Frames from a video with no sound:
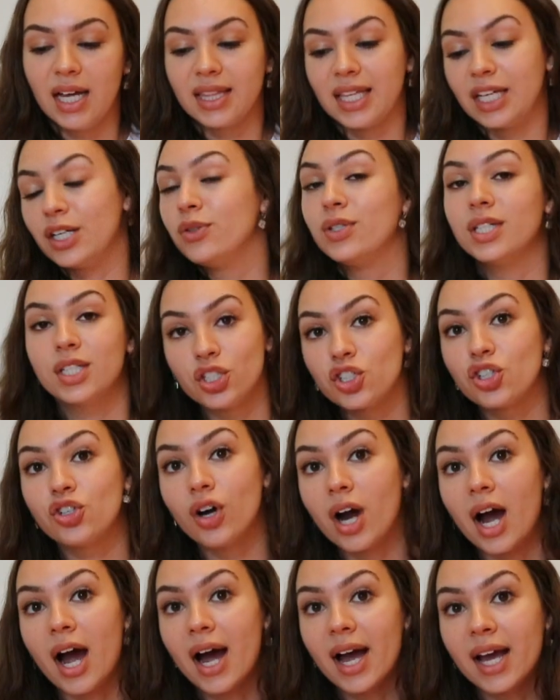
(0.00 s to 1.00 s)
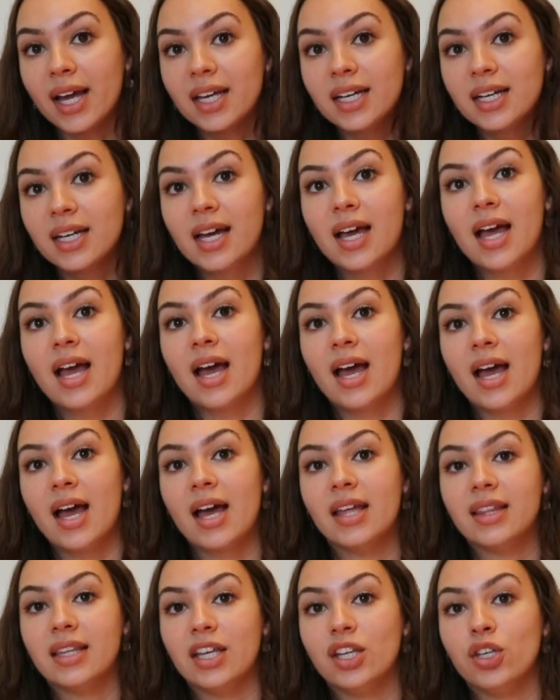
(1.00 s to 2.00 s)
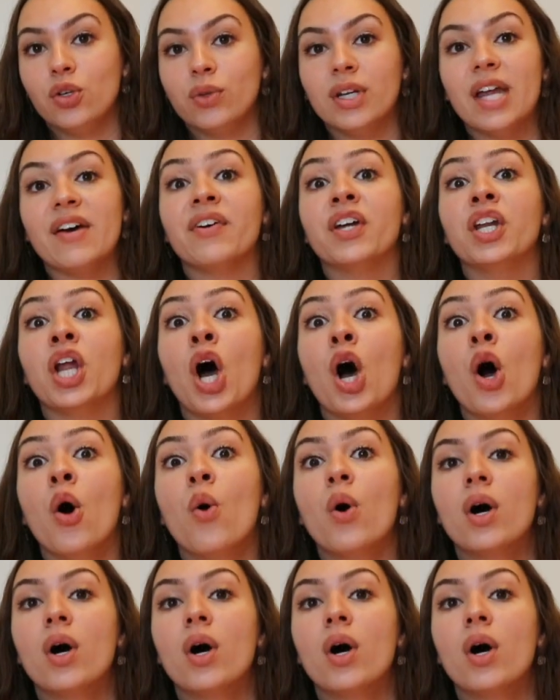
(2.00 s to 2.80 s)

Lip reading: that you didn't try, and then you'll never know.